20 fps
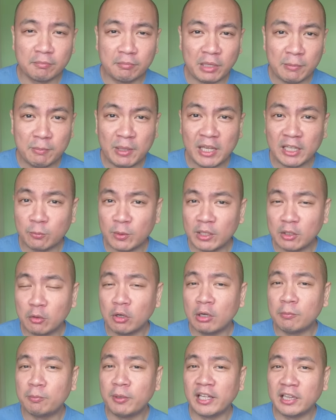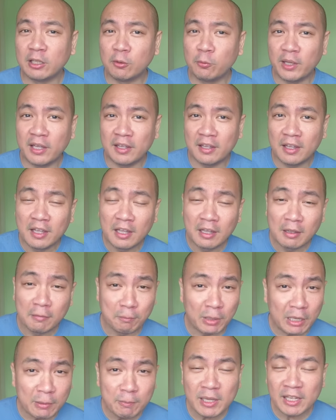Maybe it will go up right away,
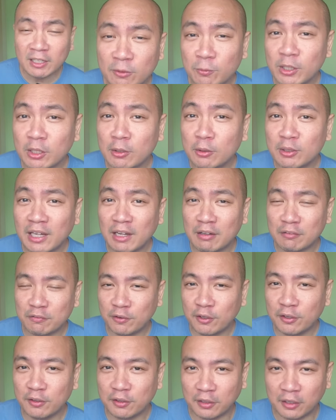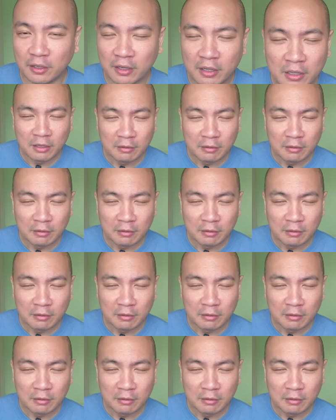maybe it will go down further.